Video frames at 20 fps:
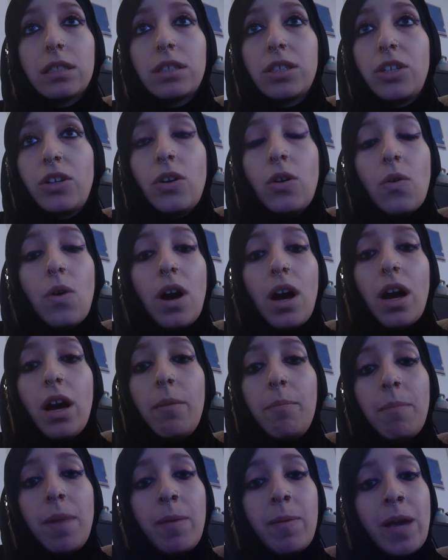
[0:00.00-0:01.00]

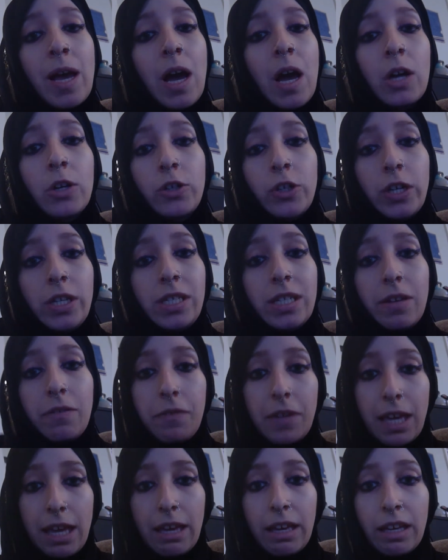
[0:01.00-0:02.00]
maybe hundreds
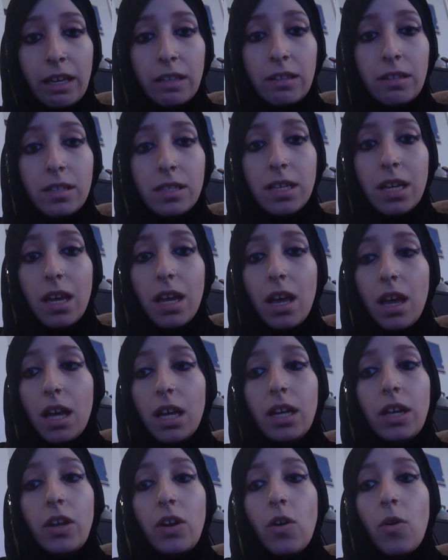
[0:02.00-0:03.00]
of kids,
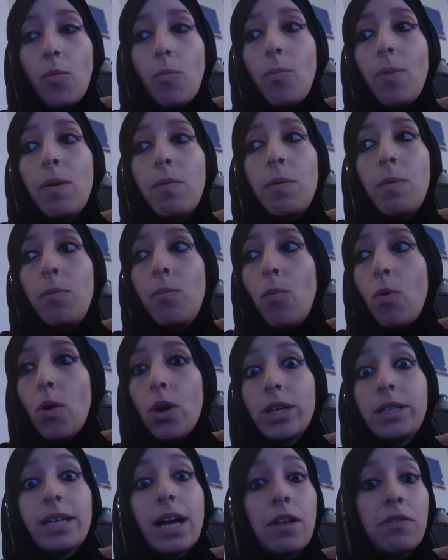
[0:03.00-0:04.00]
maybe
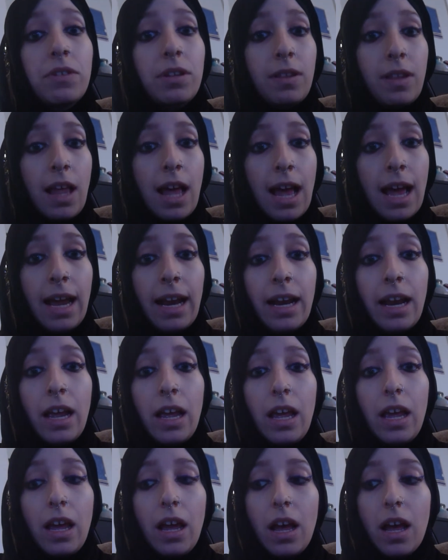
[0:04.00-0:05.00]
more down the line,
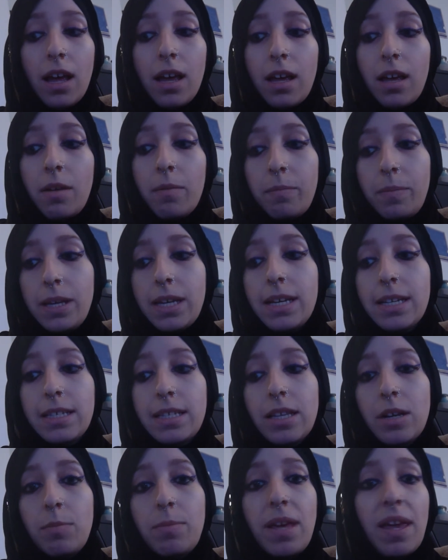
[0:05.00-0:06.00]

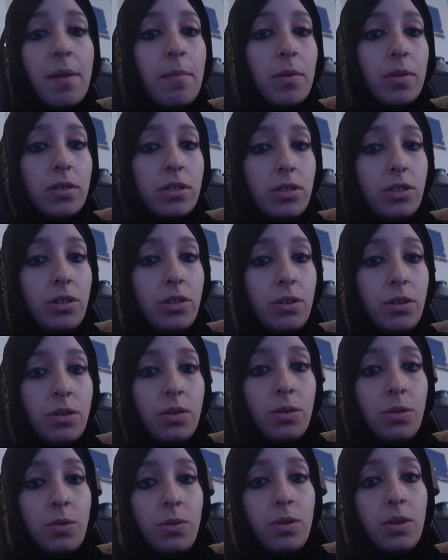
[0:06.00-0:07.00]
because they'll be able
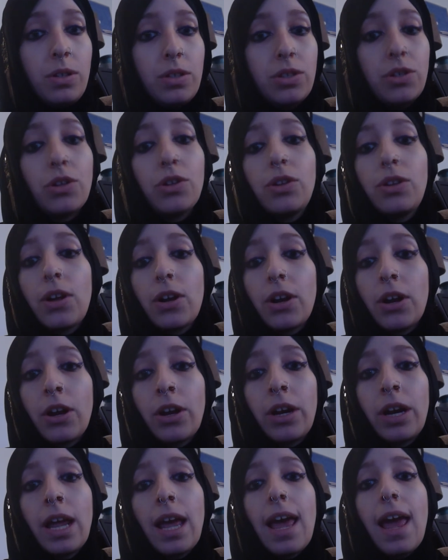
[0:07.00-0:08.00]
to
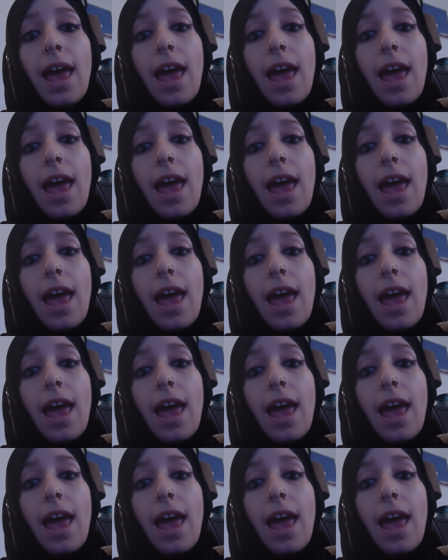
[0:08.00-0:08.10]
learn,